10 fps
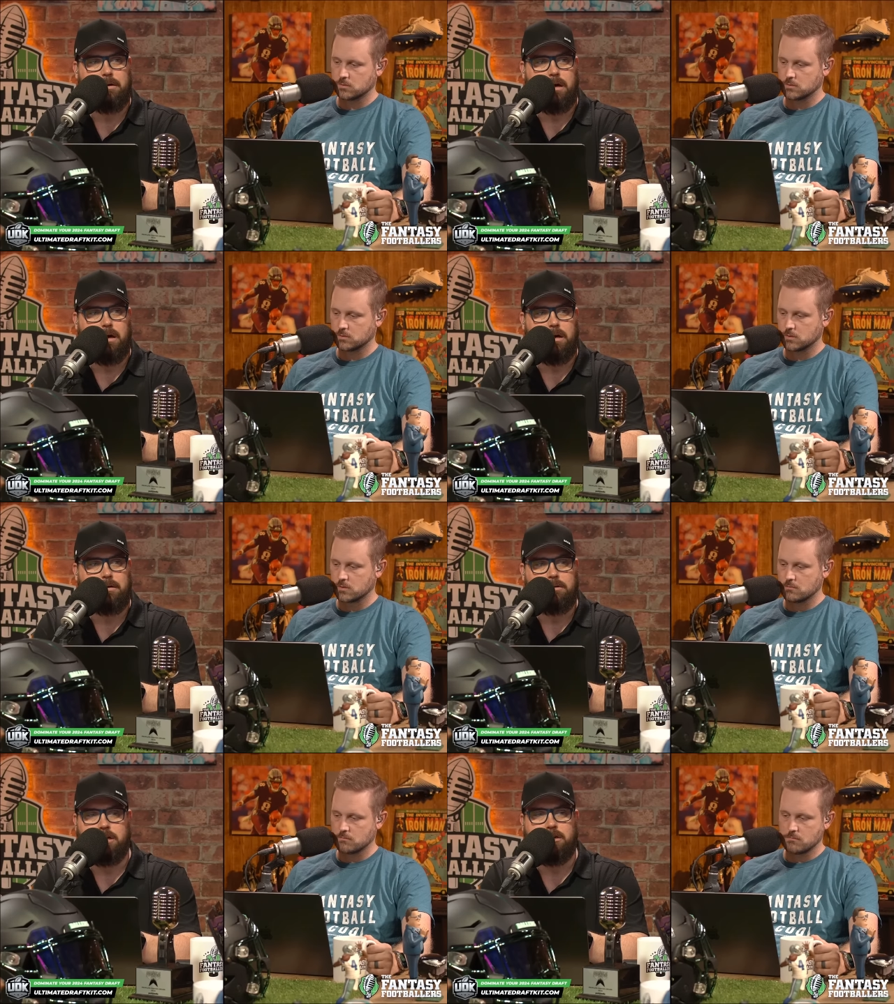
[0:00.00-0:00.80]

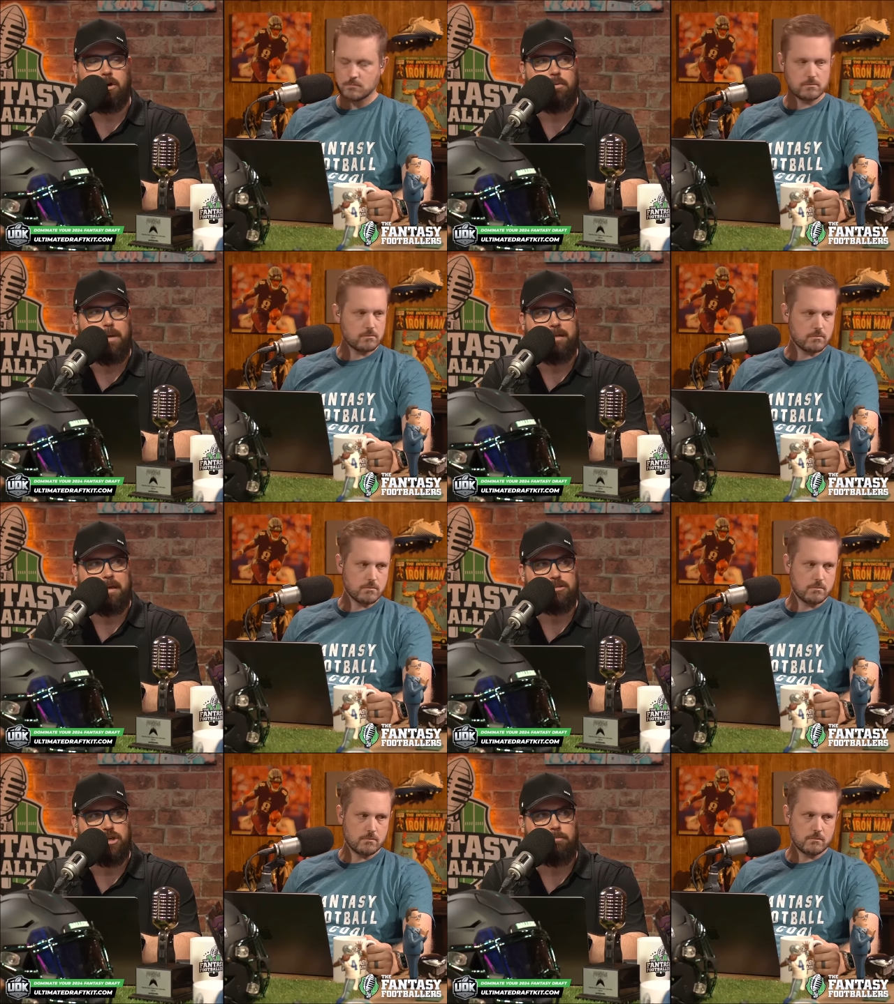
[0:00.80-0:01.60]
Speaker 1: uh, can go make
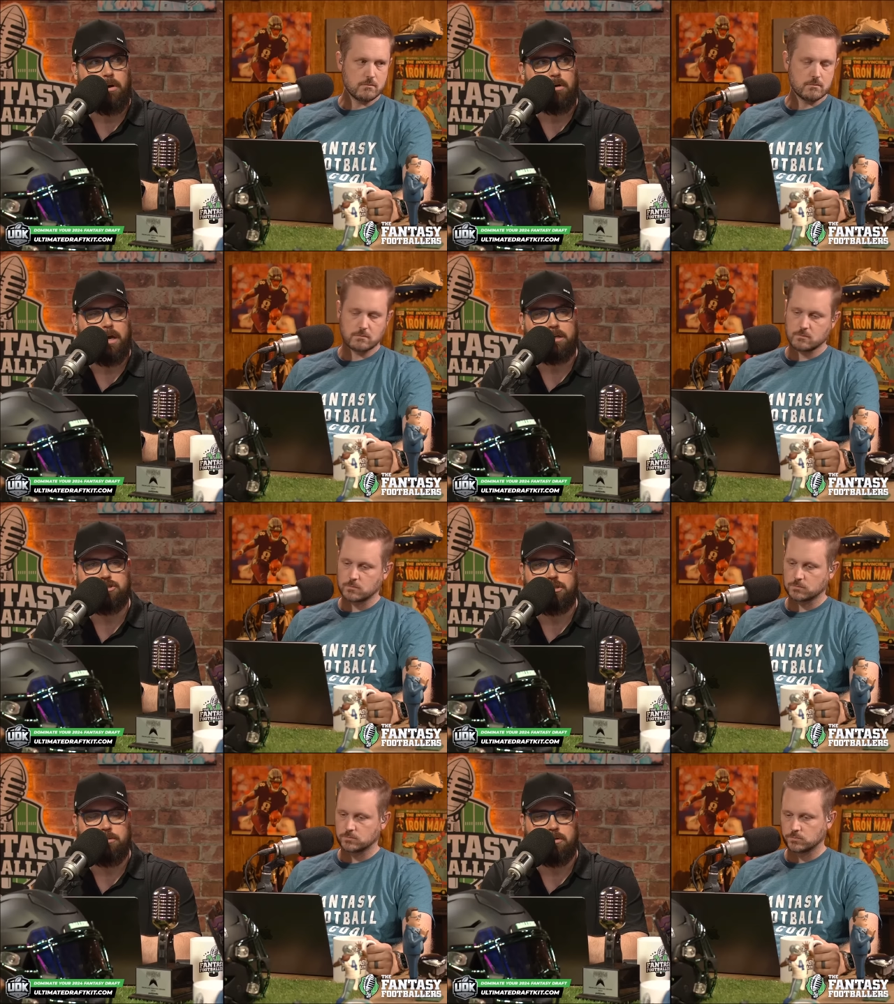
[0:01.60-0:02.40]
that jump ball
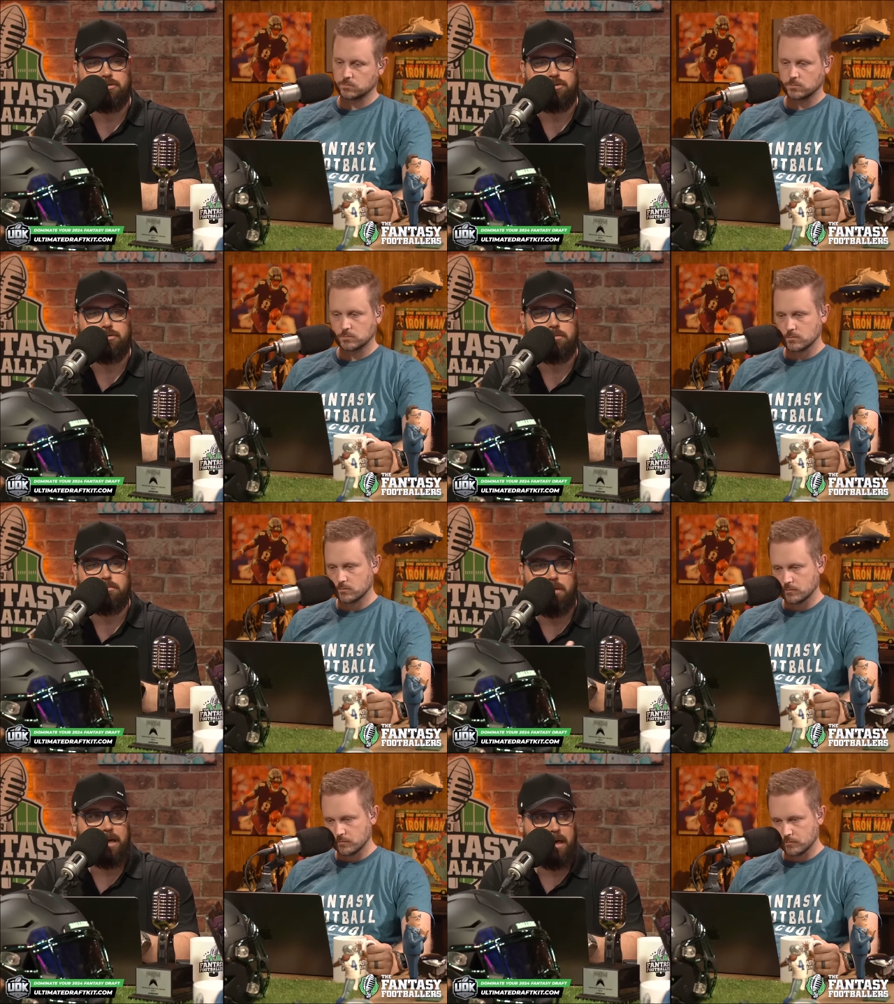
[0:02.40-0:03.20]
catch, similar to
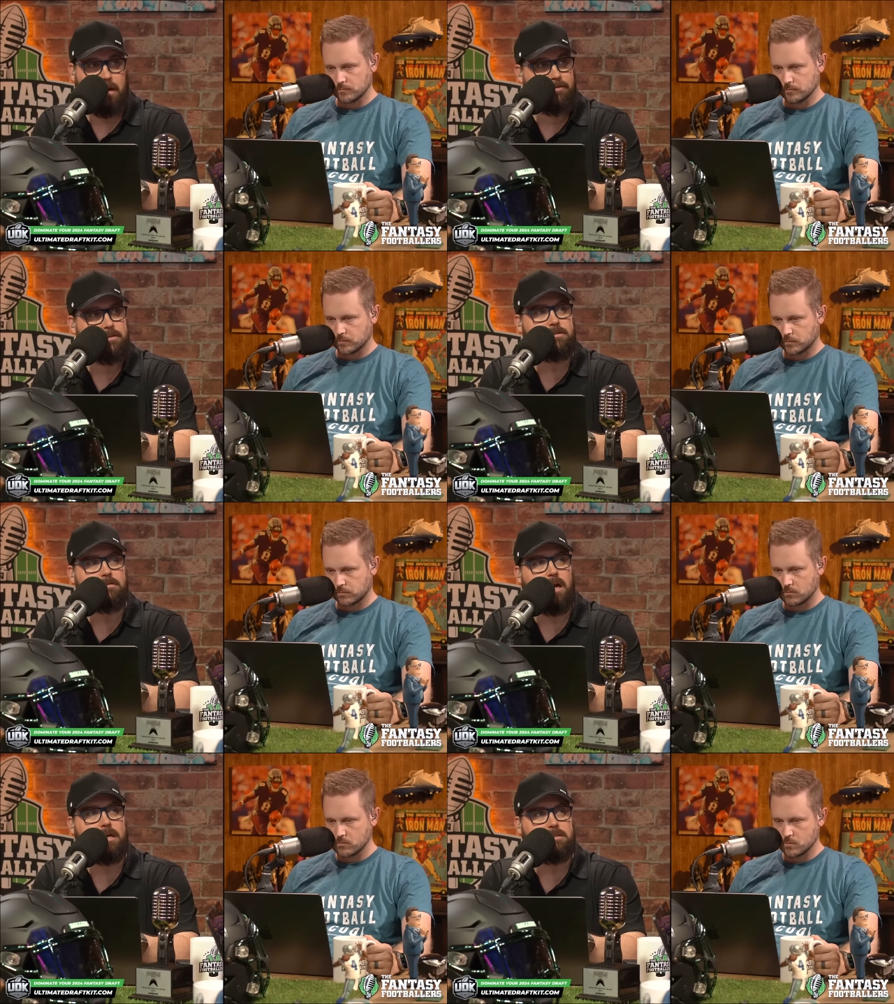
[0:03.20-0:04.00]
Mike Evans
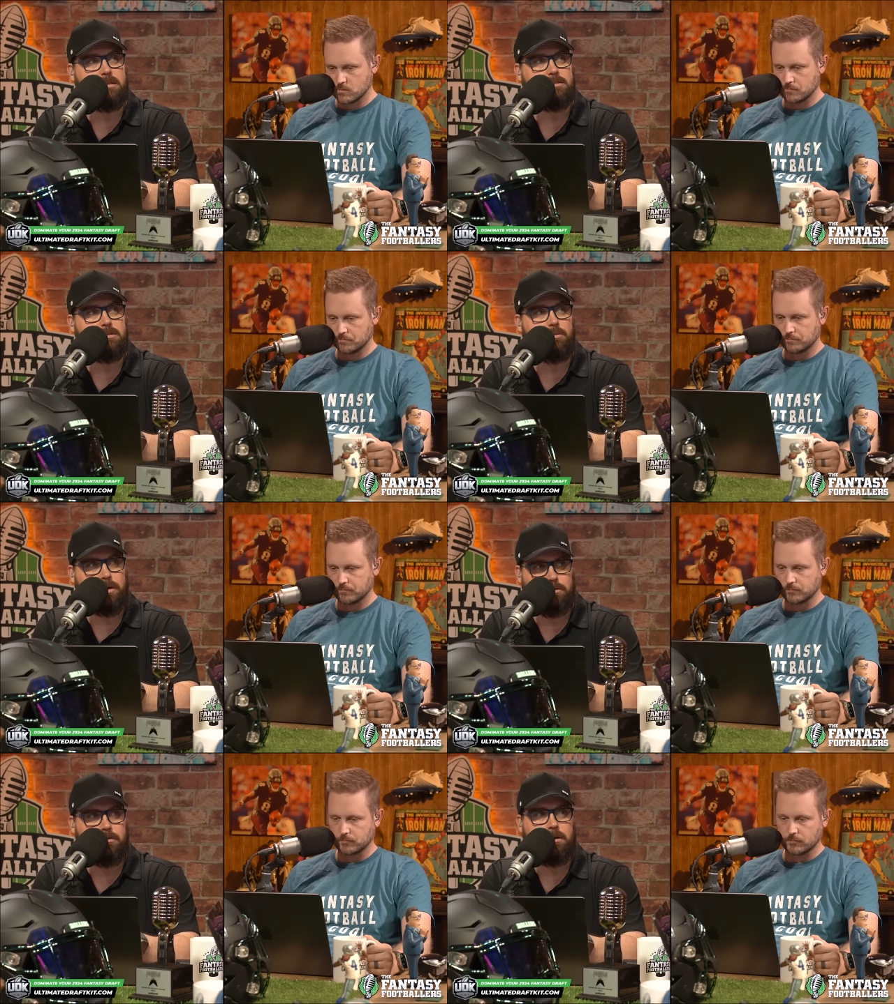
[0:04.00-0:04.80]
last season
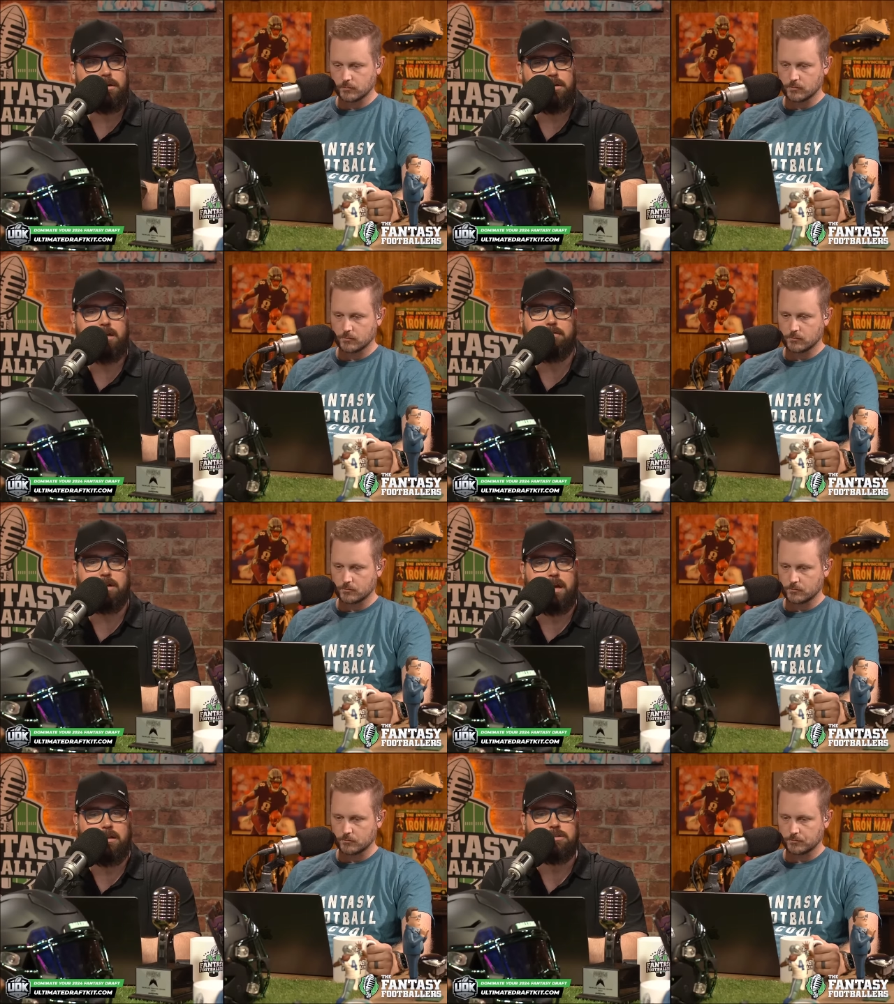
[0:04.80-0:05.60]
with Dave
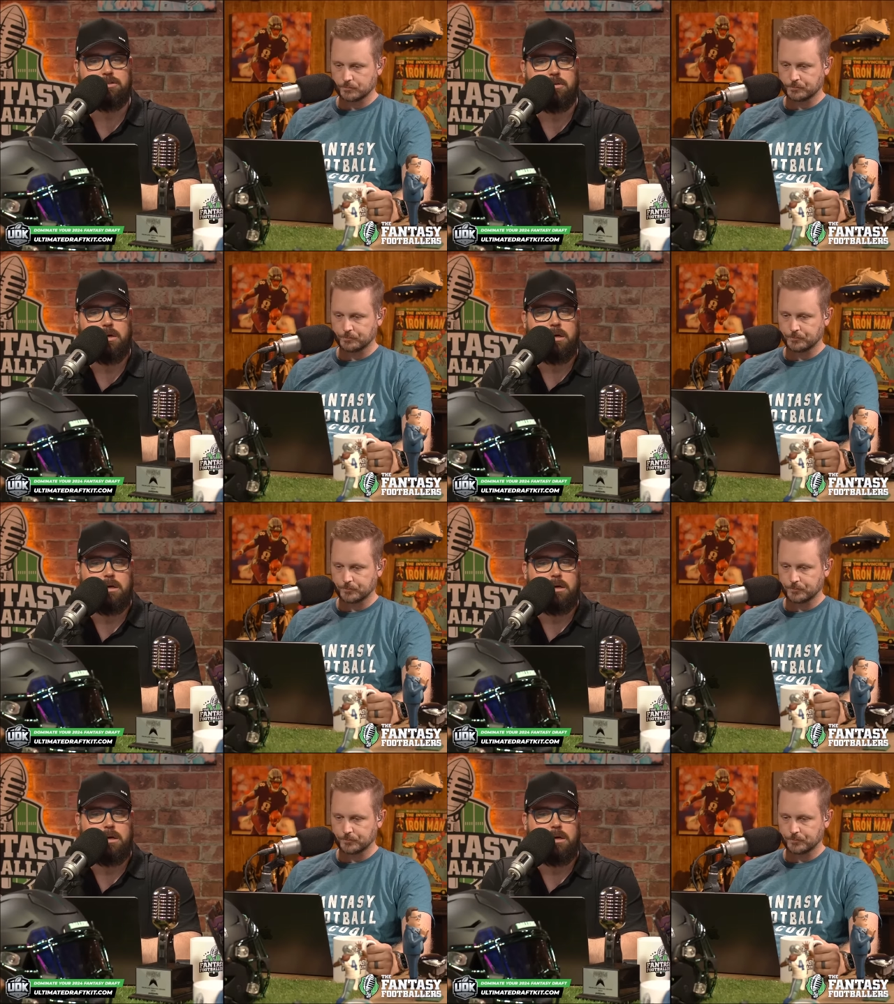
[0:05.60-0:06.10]
Canales. So